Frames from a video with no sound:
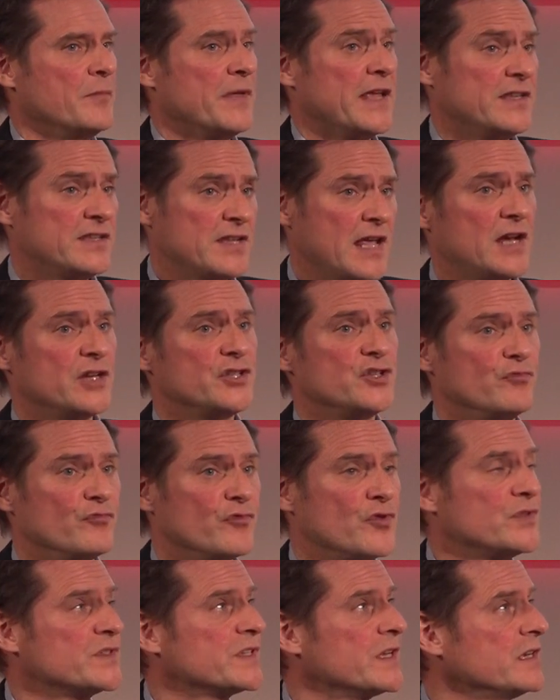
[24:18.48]
intelligent
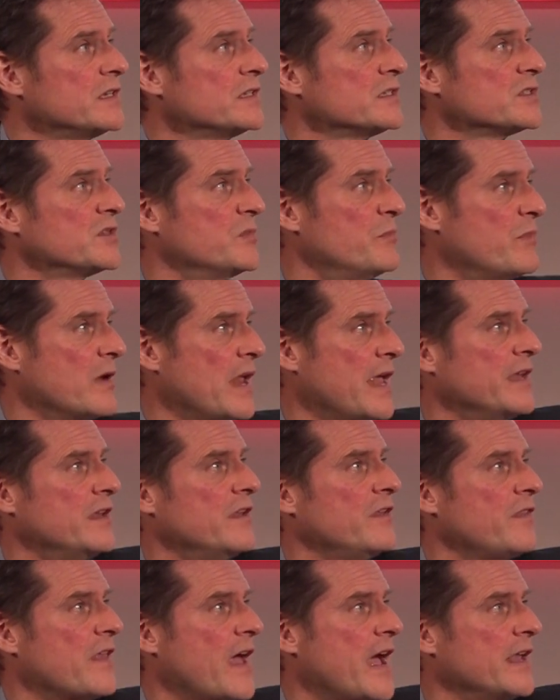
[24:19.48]
routing to
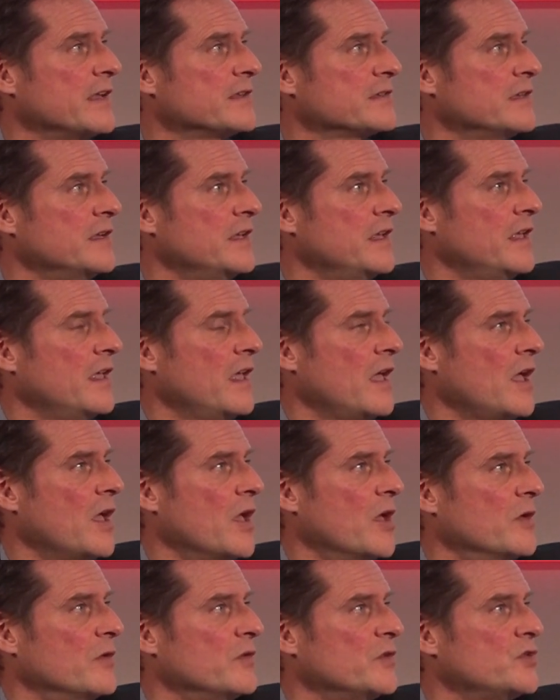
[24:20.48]
blend that
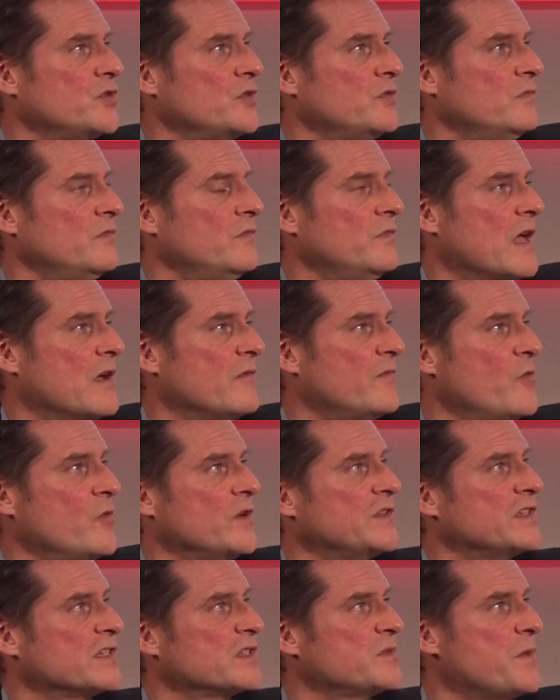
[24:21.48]

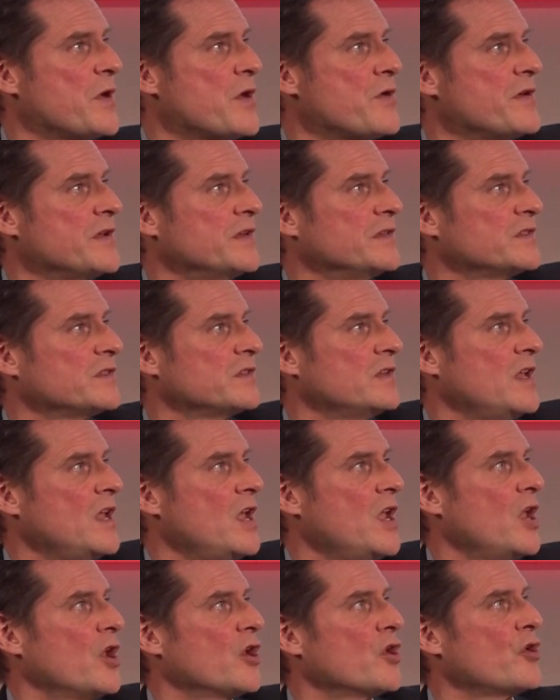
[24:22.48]
voice experience,
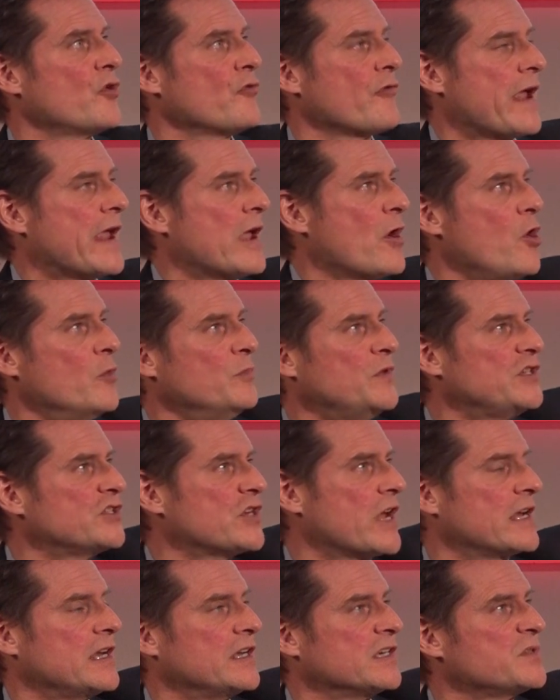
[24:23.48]
create
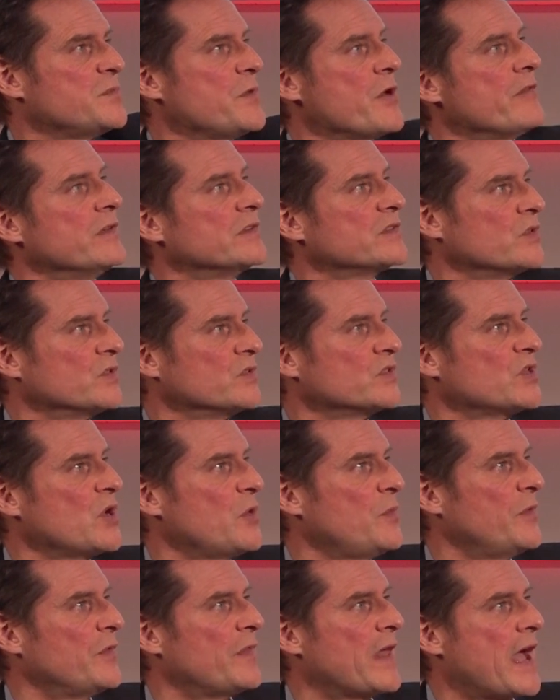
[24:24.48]
omni-channel experience on
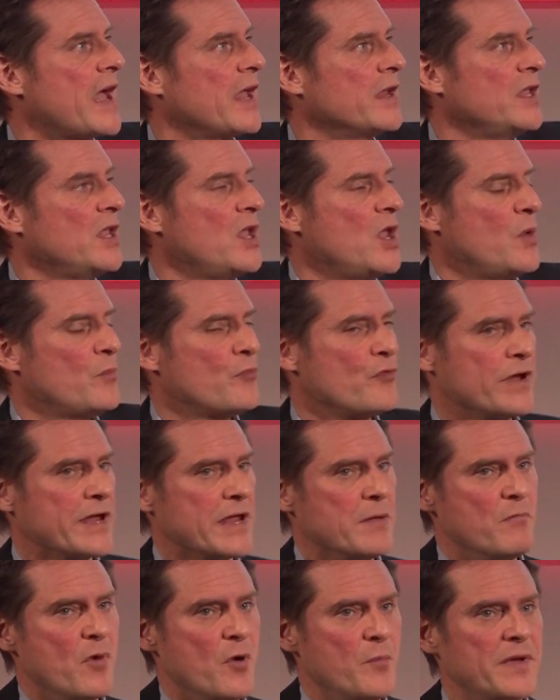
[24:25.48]
top of that, bring
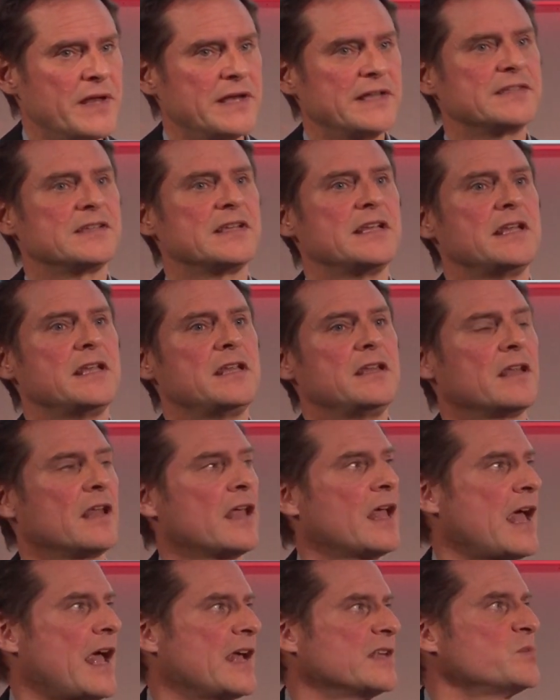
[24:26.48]
in mobility
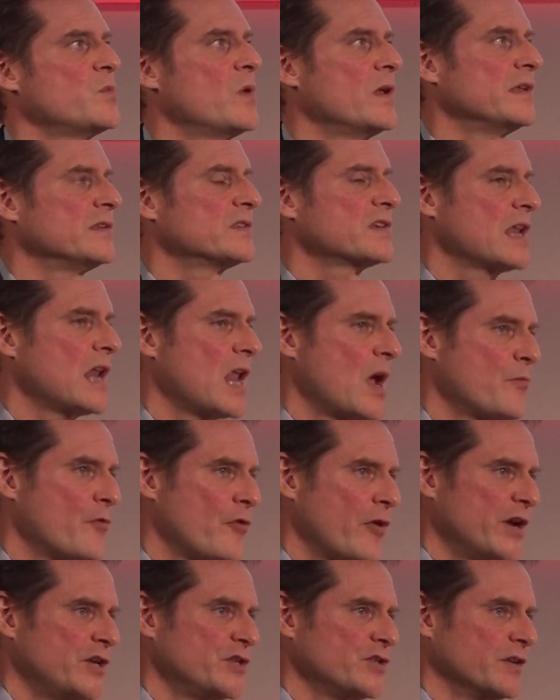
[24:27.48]
as well as
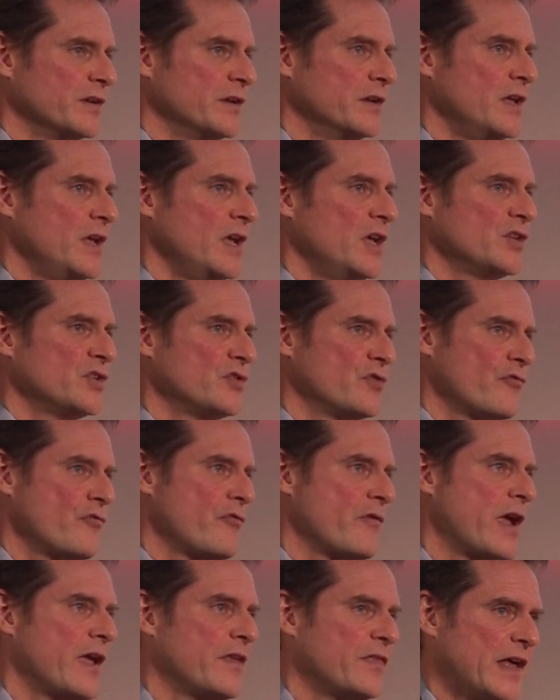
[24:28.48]
collaboration to
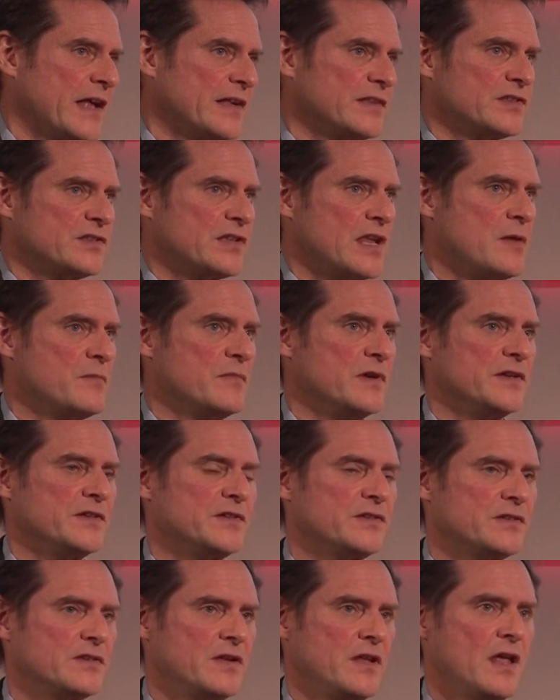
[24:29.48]
create that
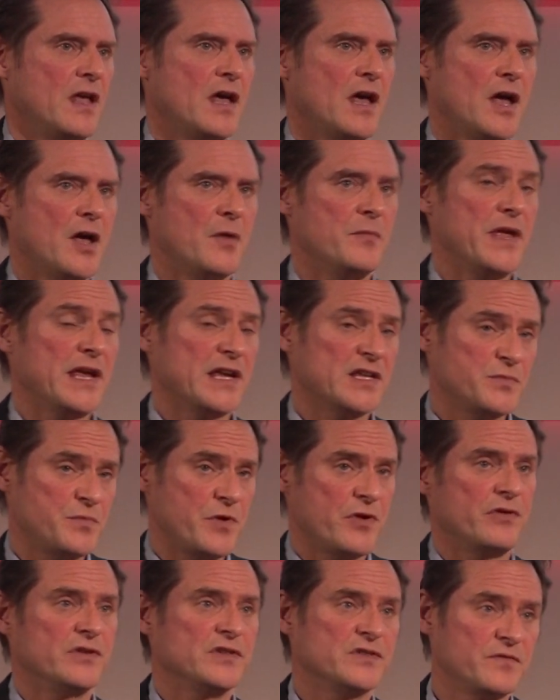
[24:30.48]
seamless
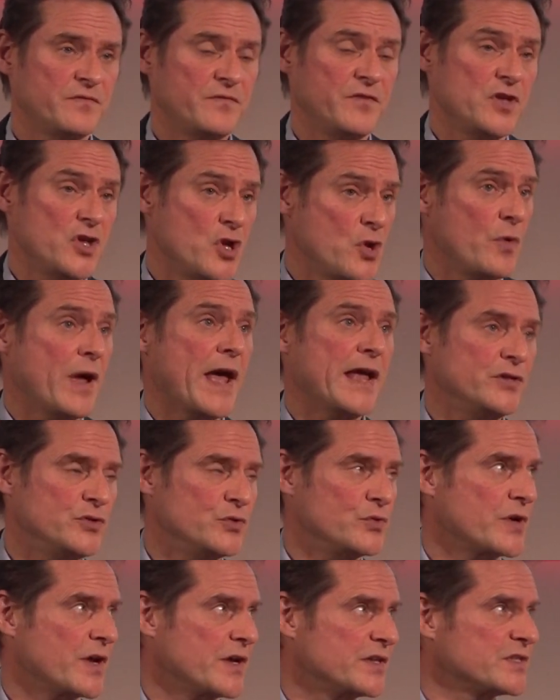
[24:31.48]
experience for you and
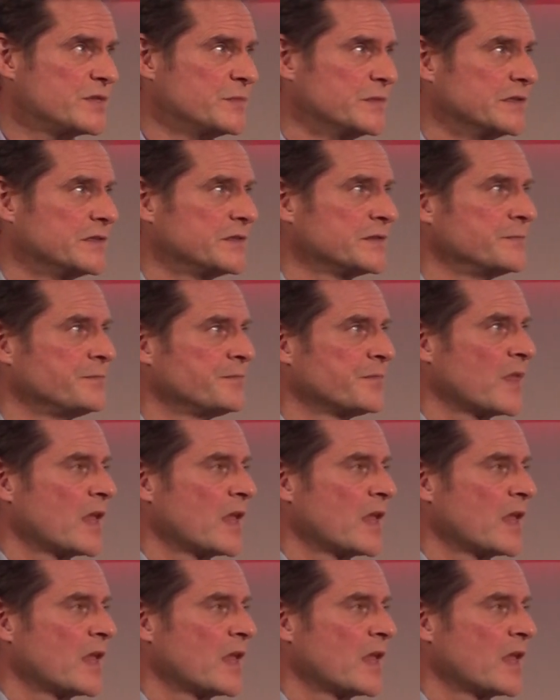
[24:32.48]
your customers.